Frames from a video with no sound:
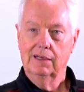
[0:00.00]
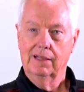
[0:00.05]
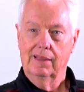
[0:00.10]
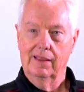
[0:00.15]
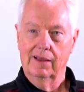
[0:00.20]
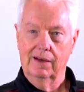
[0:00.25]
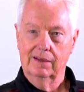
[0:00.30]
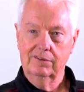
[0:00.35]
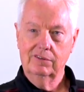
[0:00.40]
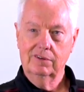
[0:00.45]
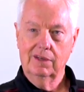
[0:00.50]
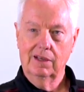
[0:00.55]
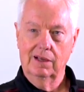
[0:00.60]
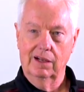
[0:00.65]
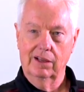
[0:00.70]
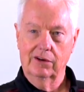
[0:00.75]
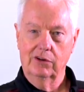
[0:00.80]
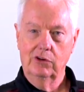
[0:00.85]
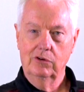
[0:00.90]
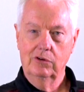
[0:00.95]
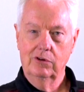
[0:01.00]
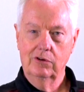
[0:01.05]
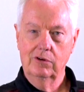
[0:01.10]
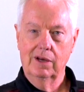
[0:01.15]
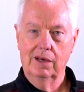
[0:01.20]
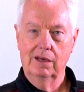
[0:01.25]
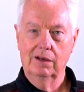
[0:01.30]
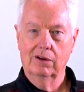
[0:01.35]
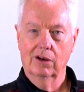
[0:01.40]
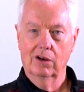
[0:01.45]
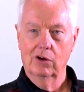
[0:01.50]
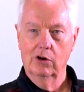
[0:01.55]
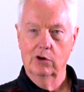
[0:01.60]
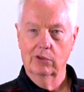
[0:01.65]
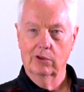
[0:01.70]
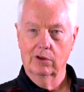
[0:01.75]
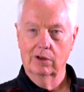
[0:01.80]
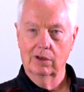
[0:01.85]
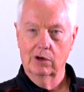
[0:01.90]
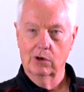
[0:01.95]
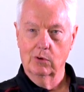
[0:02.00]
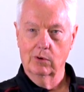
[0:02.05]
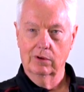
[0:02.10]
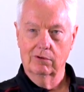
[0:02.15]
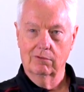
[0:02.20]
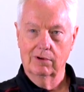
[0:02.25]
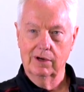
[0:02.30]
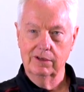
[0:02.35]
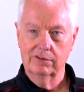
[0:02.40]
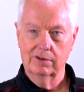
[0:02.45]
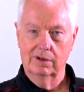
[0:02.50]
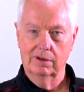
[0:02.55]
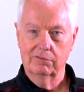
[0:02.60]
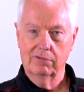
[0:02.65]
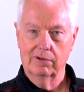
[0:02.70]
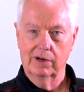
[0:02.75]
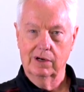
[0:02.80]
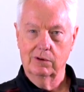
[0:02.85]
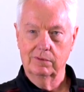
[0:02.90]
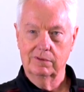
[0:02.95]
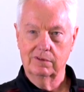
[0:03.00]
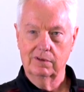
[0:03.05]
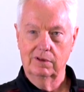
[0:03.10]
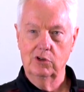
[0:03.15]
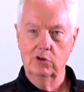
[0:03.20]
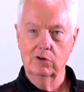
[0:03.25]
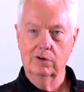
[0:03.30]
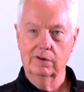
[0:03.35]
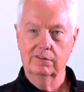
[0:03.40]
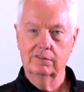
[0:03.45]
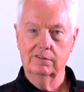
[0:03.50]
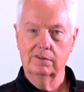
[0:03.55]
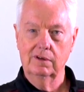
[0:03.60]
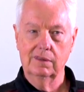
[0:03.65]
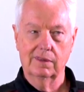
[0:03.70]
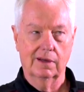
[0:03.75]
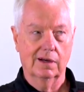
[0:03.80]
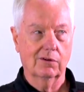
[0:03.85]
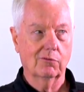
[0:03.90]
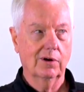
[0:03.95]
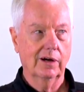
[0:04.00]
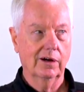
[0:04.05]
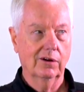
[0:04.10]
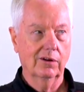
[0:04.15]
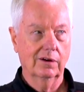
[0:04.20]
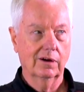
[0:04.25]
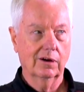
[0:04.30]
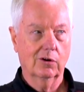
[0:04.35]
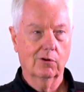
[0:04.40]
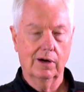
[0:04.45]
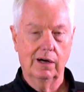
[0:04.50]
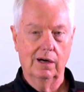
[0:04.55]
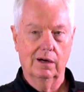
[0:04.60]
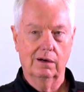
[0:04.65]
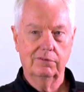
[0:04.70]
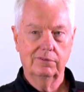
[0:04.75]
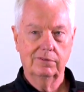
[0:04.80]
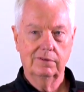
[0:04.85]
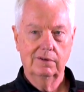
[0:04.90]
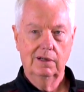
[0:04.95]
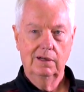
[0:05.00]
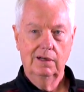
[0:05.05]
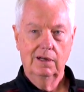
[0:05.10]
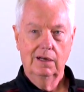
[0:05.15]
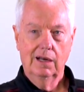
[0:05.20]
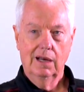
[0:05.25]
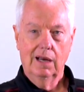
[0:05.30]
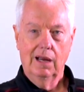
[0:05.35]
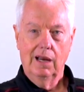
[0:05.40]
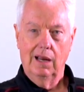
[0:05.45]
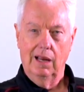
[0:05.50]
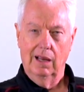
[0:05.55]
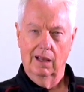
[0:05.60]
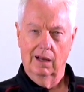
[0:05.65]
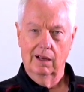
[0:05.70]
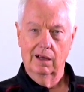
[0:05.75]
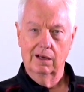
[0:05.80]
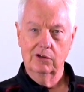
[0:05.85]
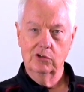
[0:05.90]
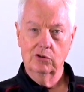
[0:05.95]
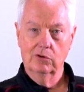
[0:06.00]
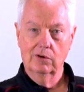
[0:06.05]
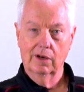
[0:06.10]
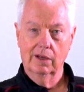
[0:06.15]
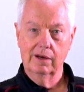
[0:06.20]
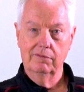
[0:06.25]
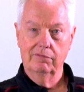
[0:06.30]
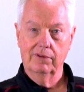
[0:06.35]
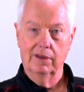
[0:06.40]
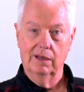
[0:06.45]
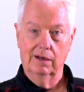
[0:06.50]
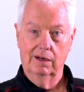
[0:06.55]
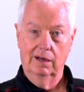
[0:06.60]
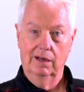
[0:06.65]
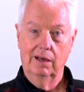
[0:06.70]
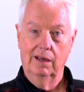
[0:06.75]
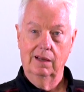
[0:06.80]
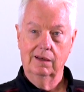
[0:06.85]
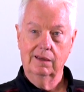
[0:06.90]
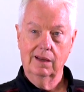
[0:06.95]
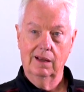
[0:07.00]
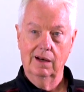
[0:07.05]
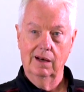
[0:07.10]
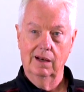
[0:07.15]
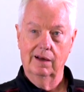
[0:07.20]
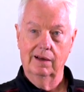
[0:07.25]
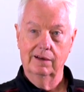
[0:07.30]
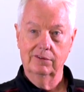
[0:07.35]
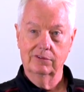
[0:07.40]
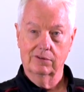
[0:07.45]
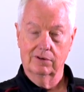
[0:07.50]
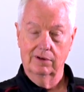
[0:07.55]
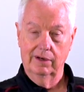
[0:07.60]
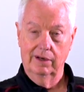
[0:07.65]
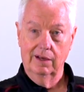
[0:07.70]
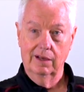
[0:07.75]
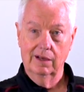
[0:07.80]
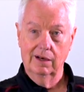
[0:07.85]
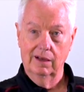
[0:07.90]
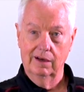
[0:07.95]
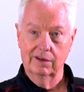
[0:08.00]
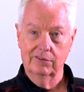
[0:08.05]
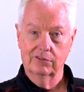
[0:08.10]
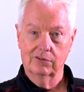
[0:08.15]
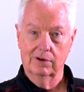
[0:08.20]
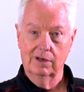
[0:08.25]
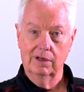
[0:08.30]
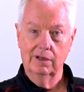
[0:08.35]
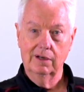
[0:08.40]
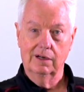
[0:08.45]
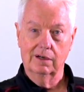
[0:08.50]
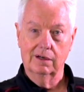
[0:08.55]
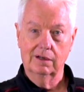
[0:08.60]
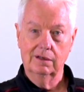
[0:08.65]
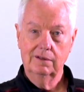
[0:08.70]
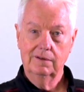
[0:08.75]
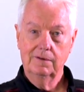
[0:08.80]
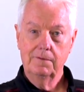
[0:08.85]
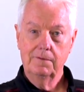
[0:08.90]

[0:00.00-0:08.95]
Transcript: That's telling you you need to low, lower the resonant frequency. You can see that right on the graph. And as you leave that antennalyzer analyzer on there,